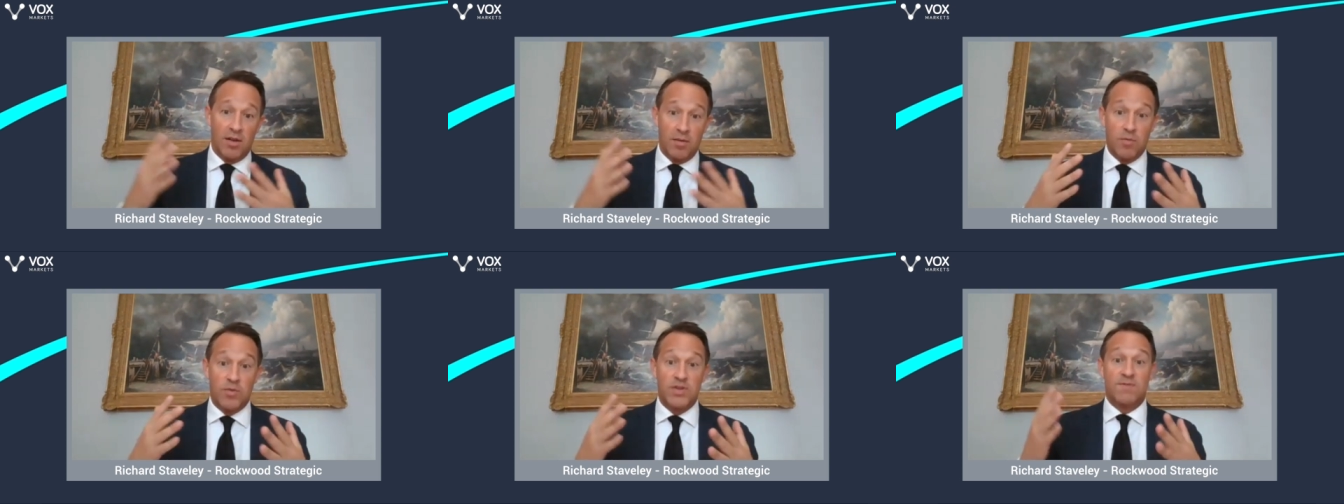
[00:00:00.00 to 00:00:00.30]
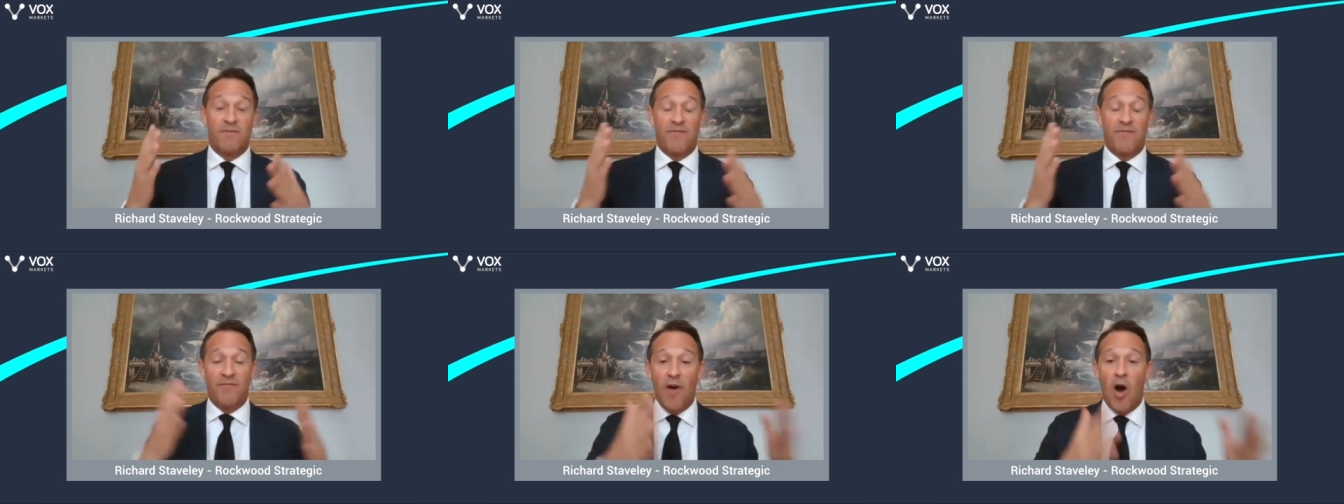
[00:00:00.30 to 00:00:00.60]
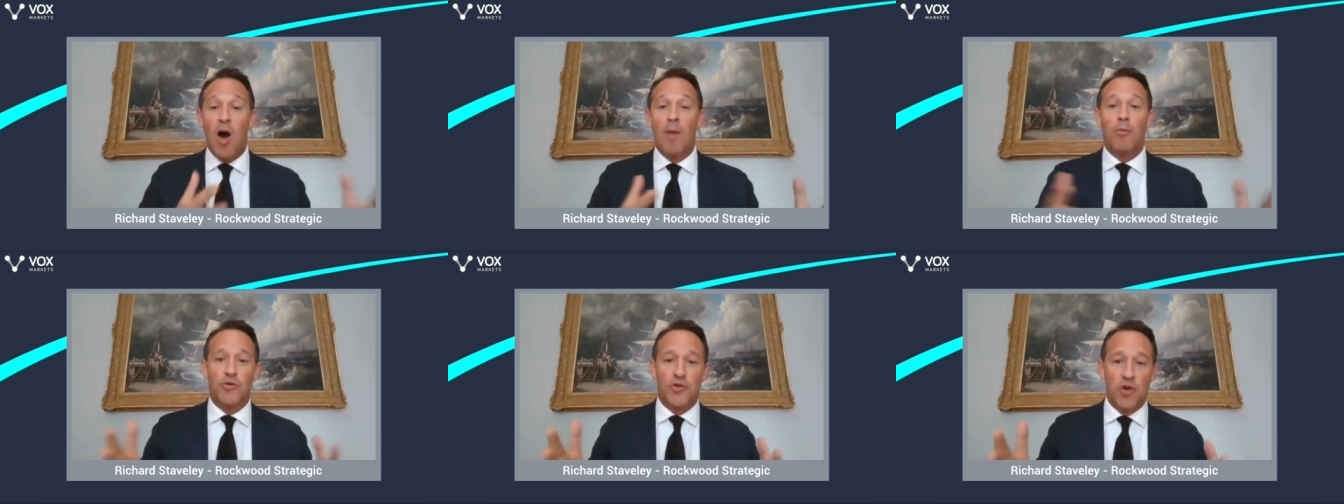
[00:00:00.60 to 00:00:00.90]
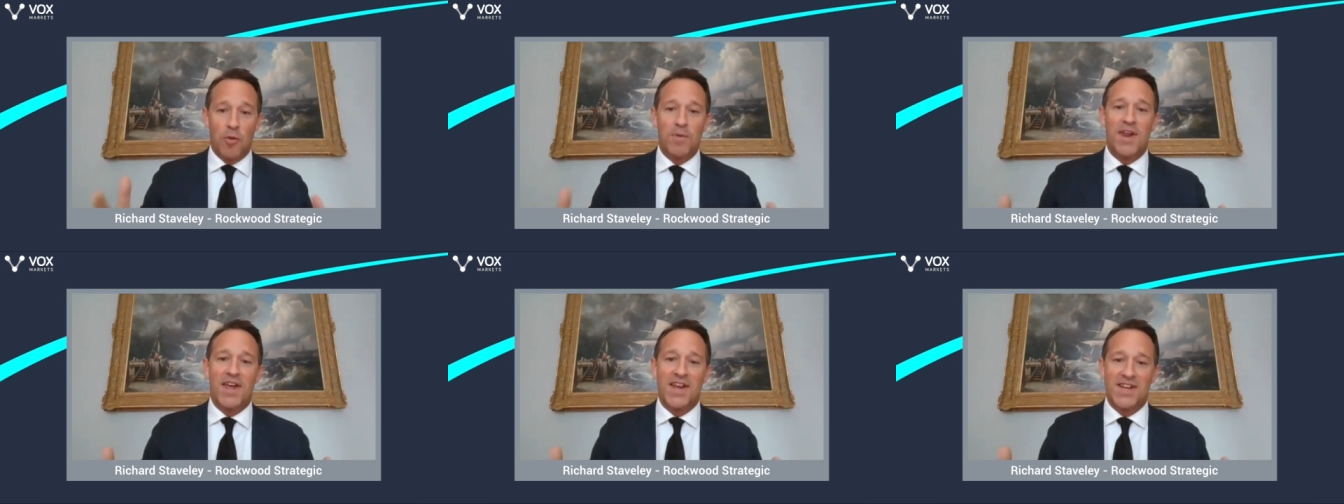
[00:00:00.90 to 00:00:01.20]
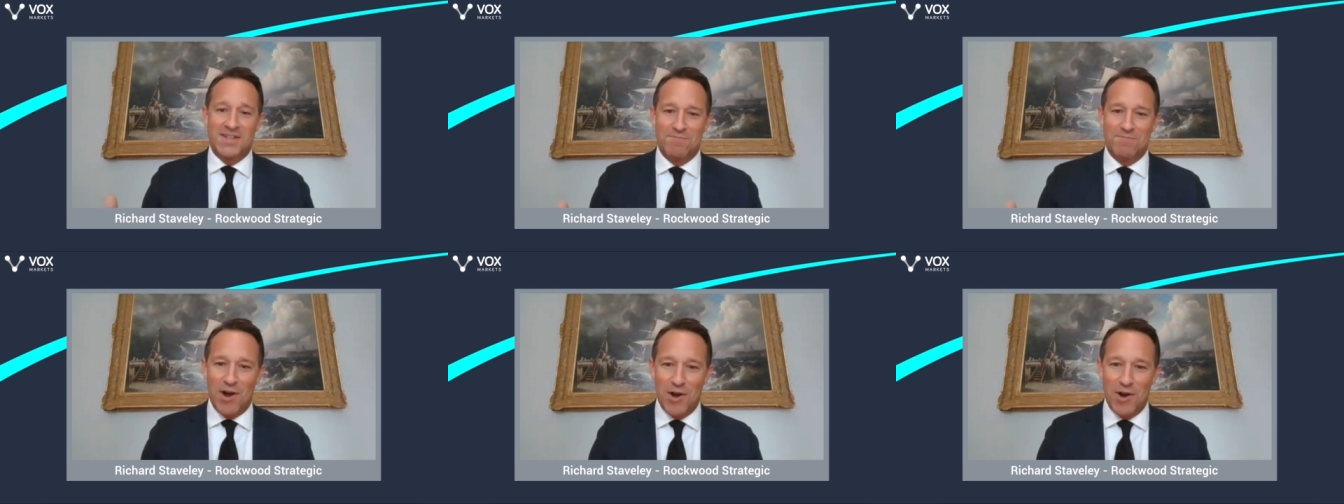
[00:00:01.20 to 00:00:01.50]
was far more
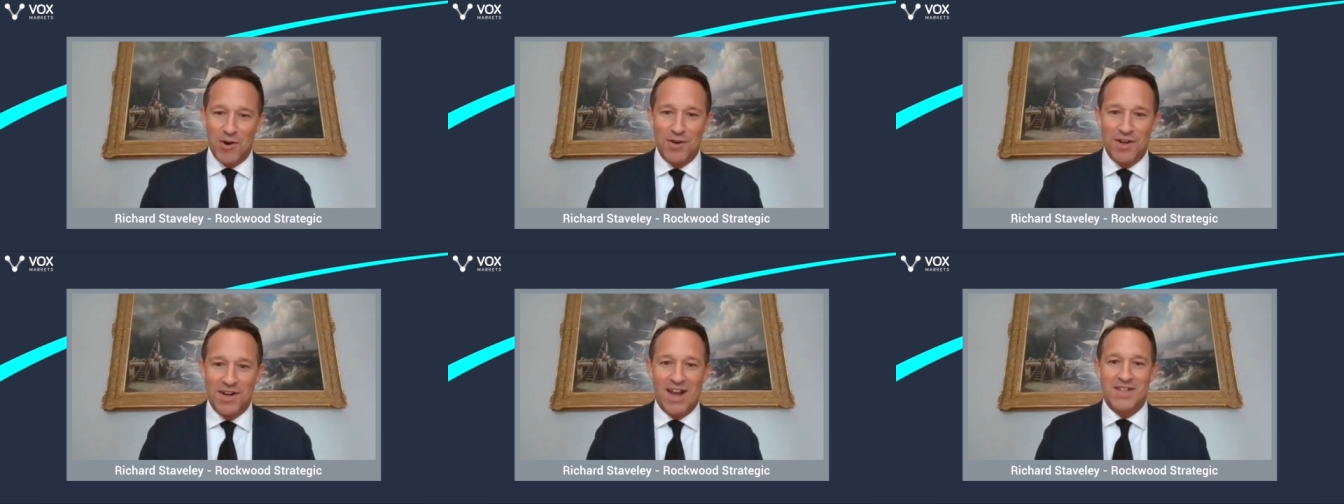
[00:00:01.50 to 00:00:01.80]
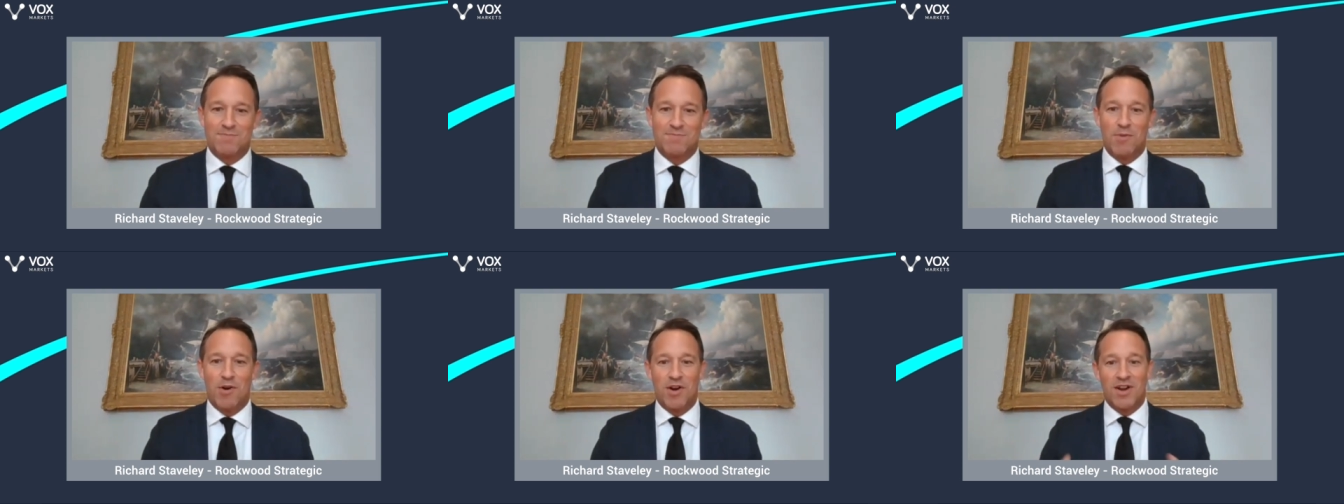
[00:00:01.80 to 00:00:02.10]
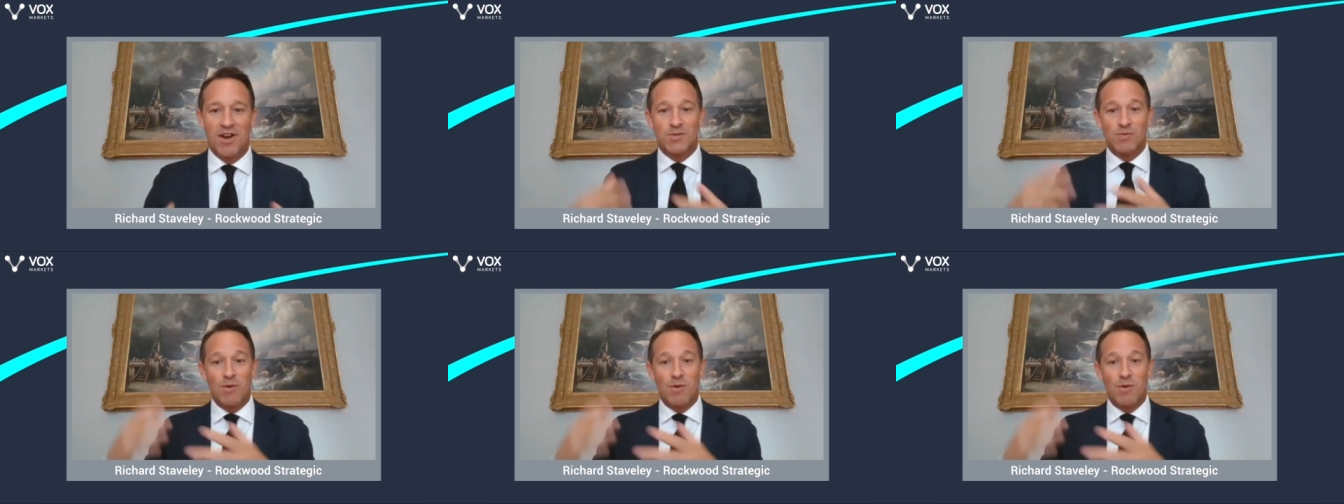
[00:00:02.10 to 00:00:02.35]
dominated by oil and gas markets,